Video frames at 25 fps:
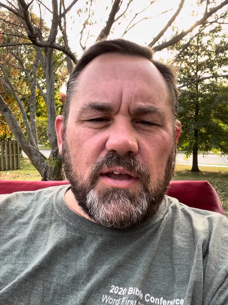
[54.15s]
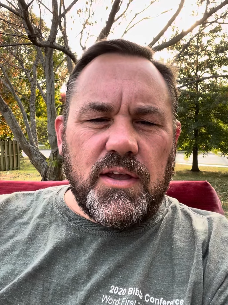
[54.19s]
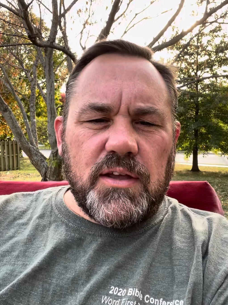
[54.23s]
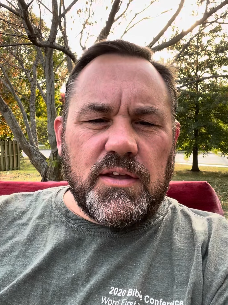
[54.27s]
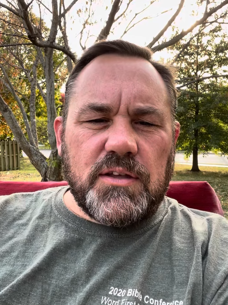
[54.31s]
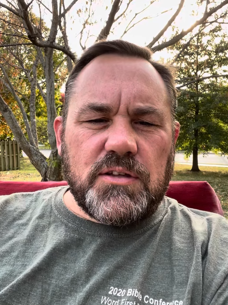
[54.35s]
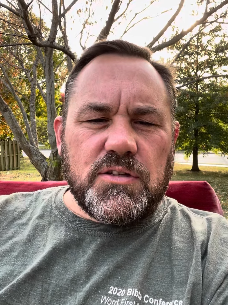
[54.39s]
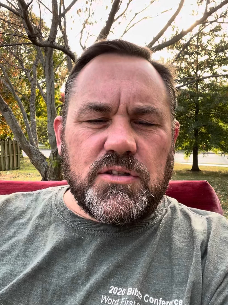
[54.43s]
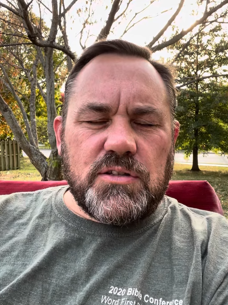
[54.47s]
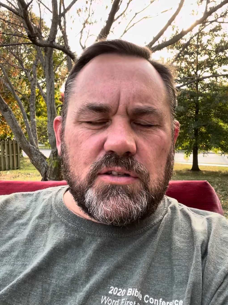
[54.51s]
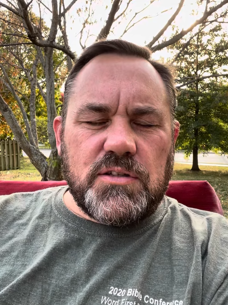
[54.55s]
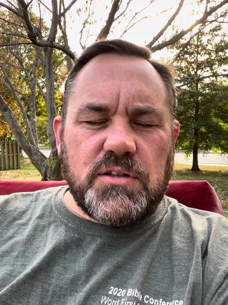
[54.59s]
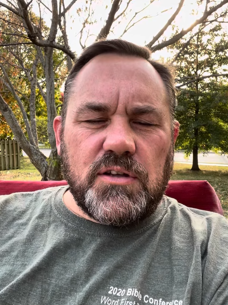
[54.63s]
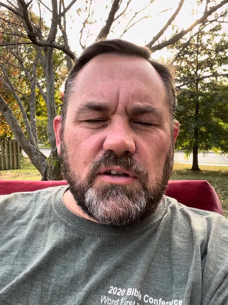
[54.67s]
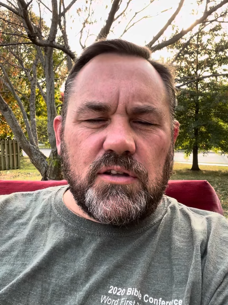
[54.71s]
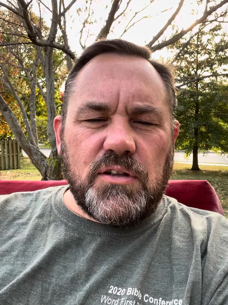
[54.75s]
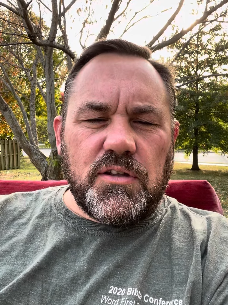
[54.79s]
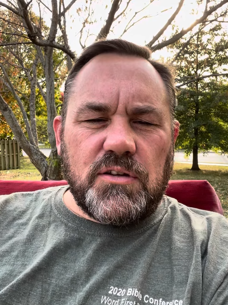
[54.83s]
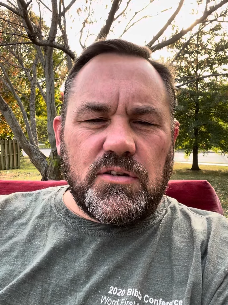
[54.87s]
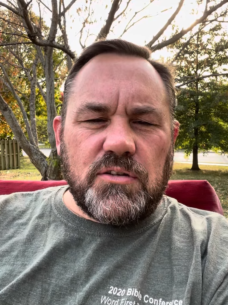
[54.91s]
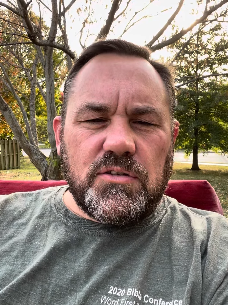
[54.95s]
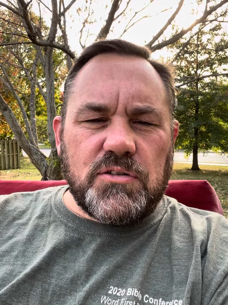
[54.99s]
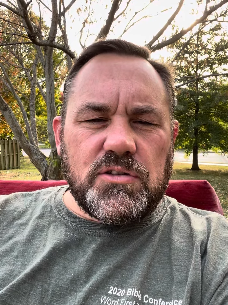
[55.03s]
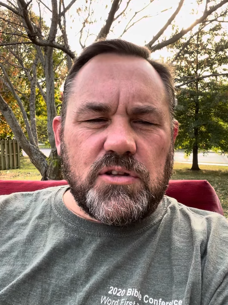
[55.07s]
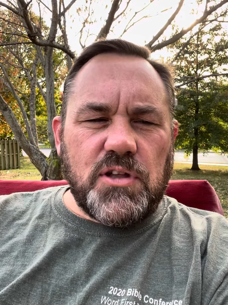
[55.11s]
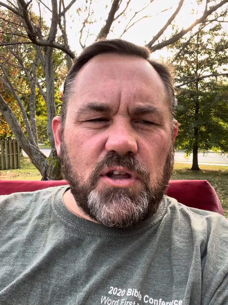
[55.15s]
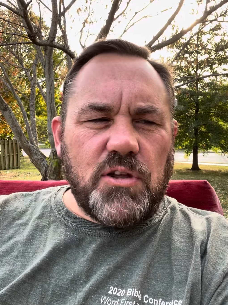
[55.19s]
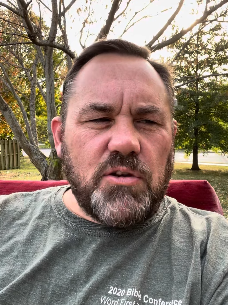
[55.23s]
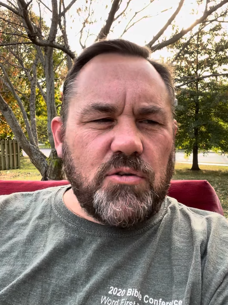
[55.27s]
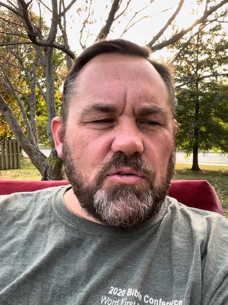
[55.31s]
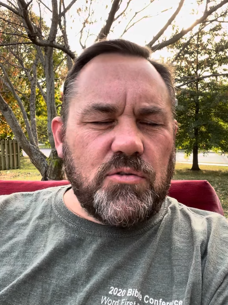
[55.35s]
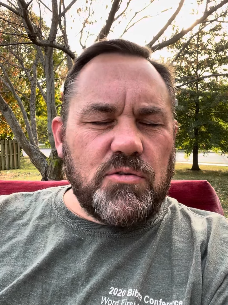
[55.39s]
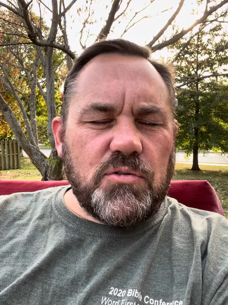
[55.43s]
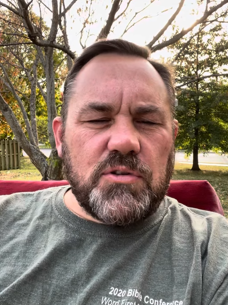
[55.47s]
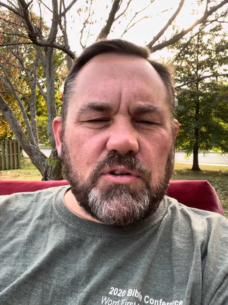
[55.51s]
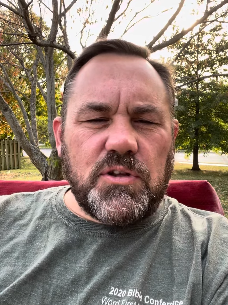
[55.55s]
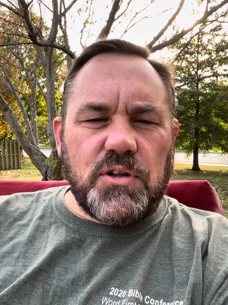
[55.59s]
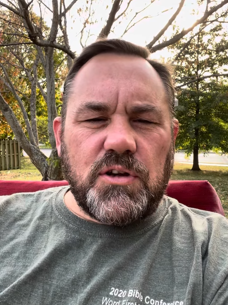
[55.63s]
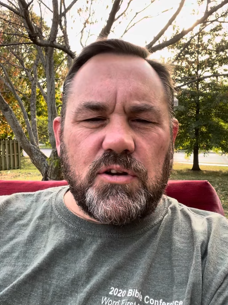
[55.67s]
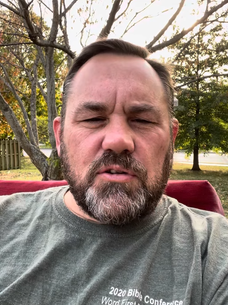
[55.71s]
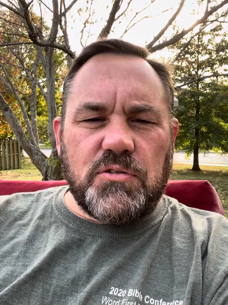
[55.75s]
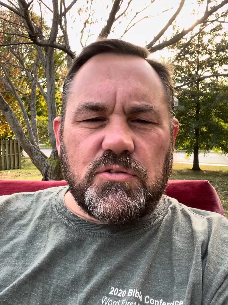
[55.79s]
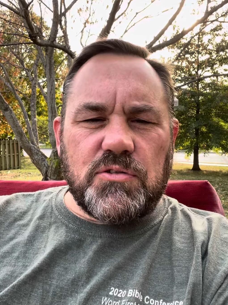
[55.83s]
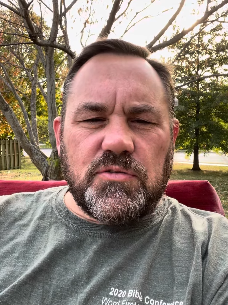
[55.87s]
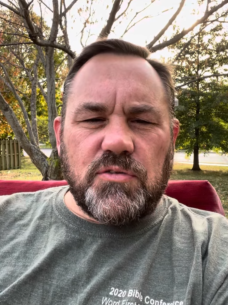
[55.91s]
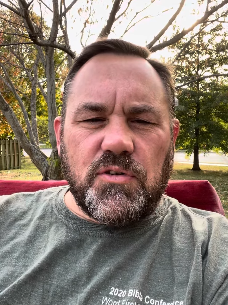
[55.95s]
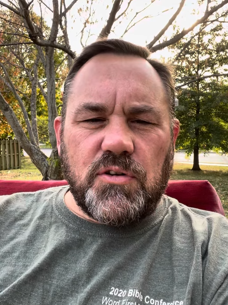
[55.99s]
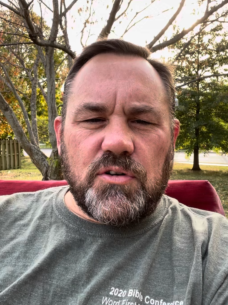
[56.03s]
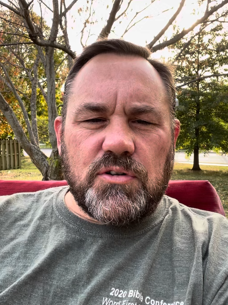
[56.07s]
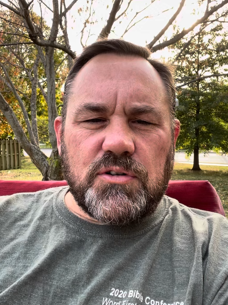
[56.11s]
She's still a little slow, you know,
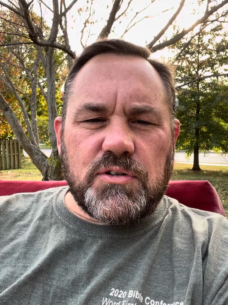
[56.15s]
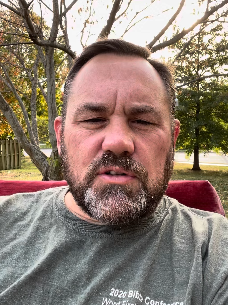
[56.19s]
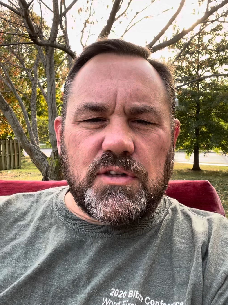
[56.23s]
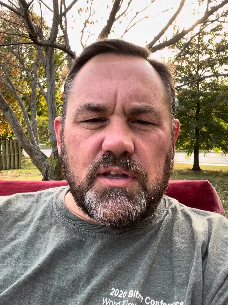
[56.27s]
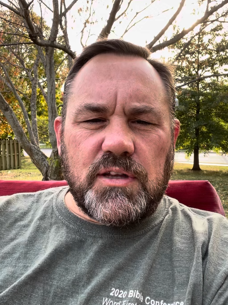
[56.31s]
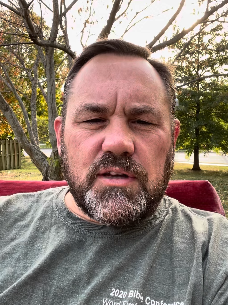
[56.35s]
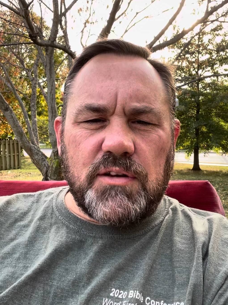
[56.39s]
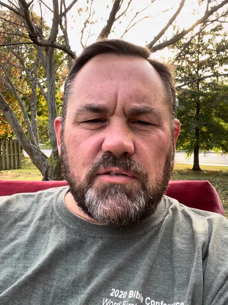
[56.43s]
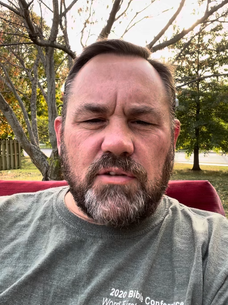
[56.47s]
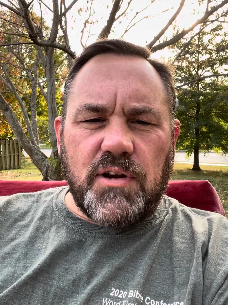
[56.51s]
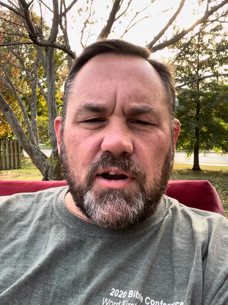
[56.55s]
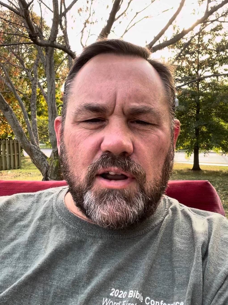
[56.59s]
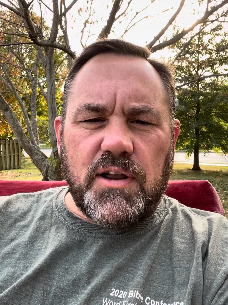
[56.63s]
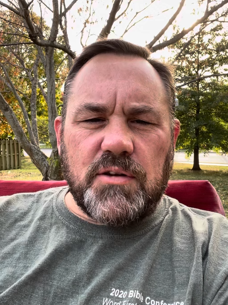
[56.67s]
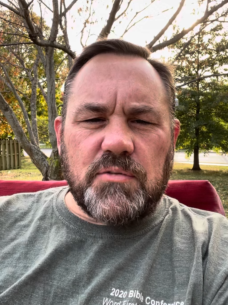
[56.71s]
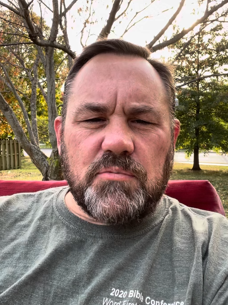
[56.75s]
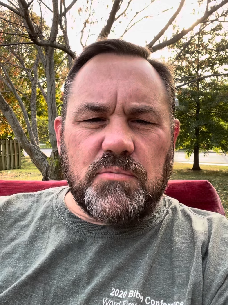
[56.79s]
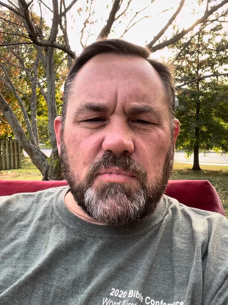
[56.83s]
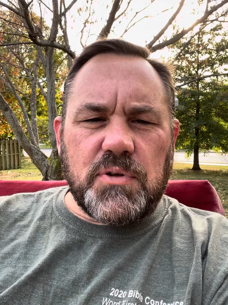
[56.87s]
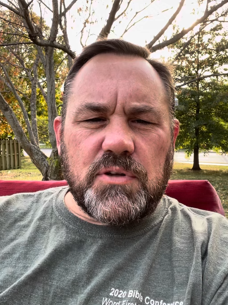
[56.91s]
as far as getting around,